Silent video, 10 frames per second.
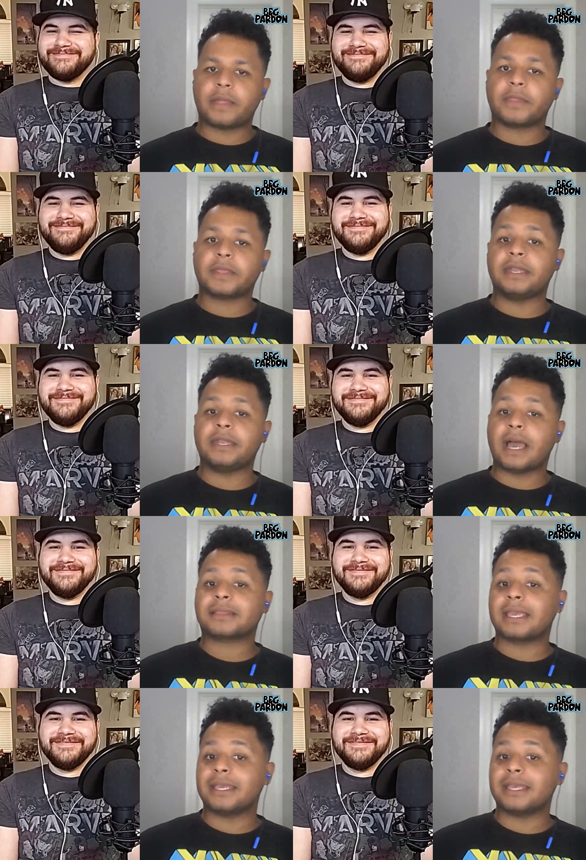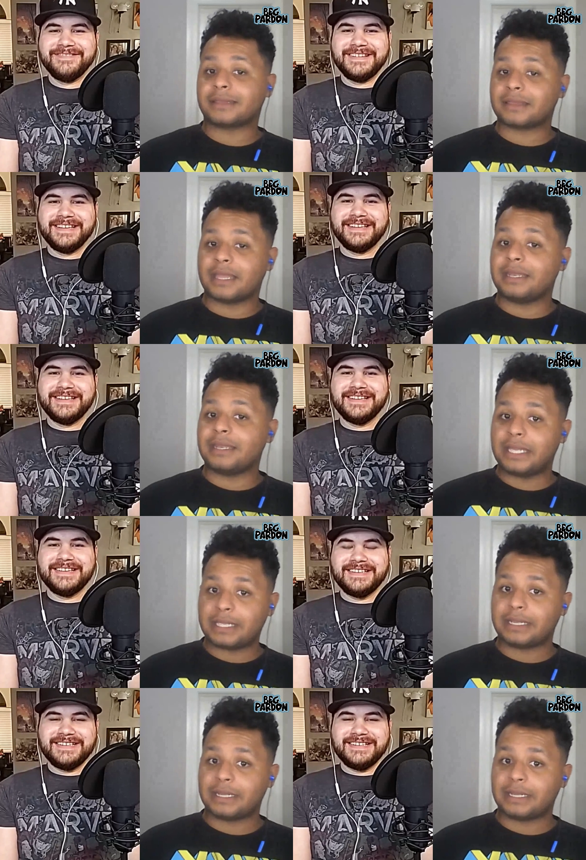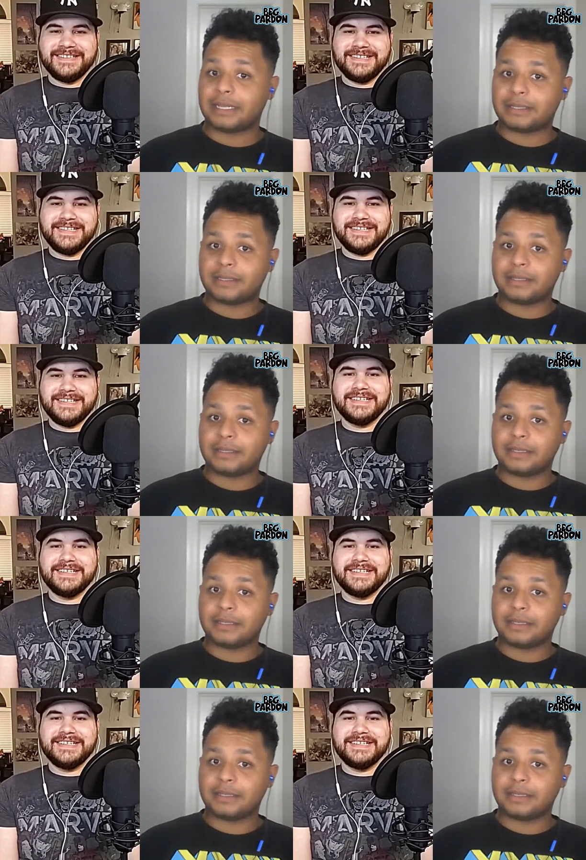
Speaker 1: not the t- not the hit that they need,